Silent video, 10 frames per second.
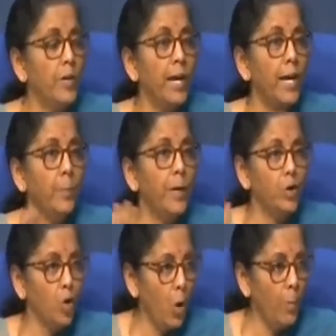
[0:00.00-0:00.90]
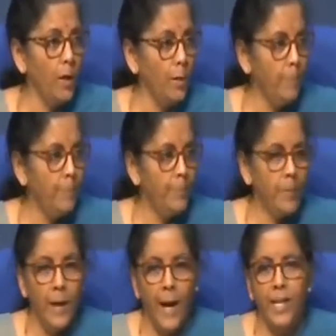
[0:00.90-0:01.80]
had been normal,
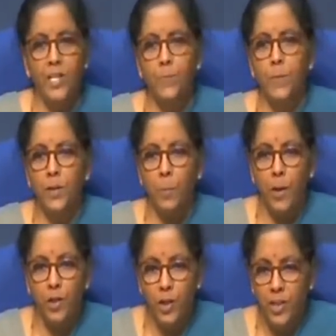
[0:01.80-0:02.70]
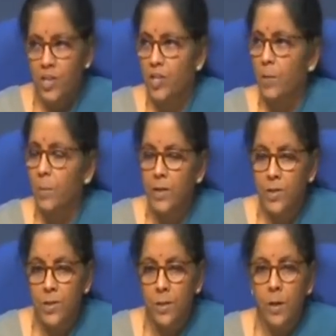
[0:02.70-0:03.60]
as per the budget estimates,
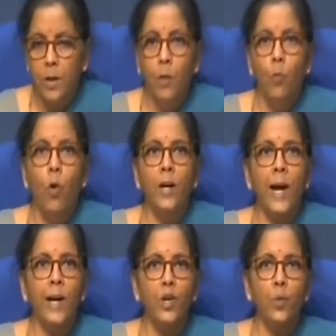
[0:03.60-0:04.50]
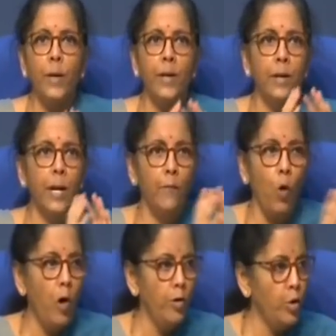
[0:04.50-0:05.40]
what had to be
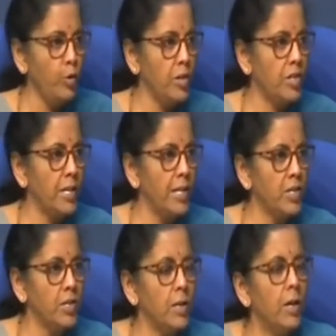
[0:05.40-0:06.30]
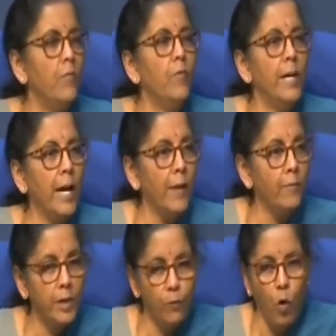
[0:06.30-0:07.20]
devolved to the states, we
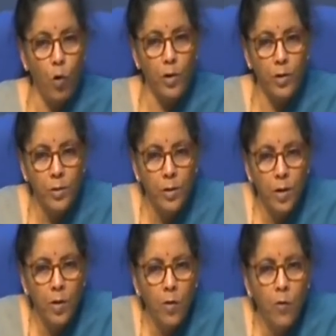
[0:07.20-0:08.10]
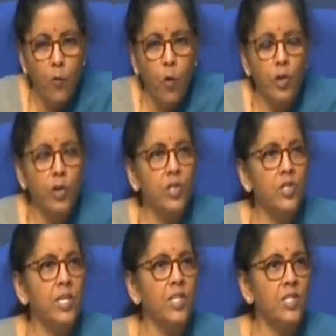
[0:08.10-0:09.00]
have devolved.
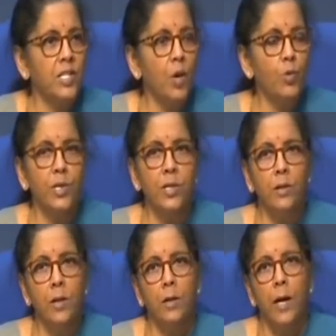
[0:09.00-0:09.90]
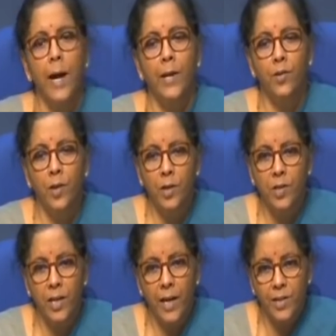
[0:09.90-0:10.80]

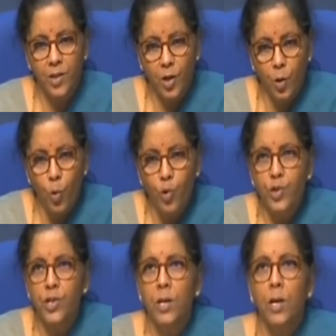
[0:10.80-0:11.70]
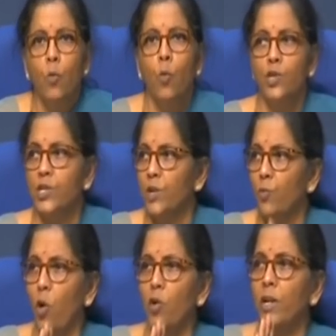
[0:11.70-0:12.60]
46,038 crores was
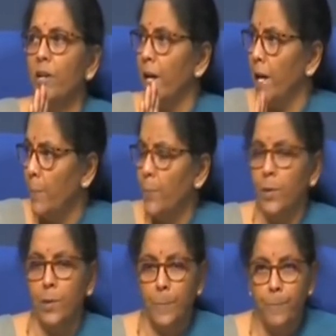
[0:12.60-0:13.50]
devolved in April,